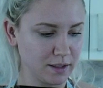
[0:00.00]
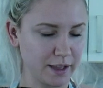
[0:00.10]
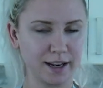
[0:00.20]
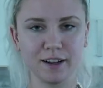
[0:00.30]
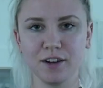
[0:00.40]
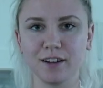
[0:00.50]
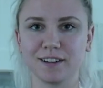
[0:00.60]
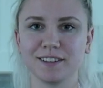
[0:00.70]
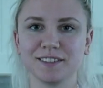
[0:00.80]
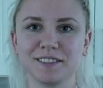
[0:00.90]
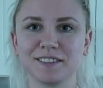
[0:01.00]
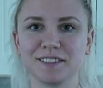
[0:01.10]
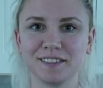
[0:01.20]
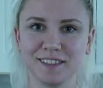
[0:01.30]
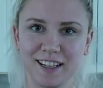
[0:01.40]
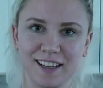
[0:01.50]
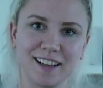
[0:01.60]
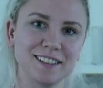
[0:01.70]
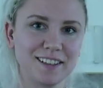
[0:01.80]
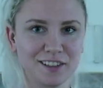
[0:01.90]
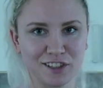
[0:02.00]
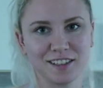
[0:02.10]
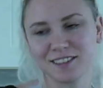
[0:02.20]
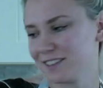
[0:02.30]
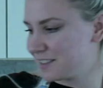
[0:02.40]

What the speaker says: let it cook. Let it get delicious.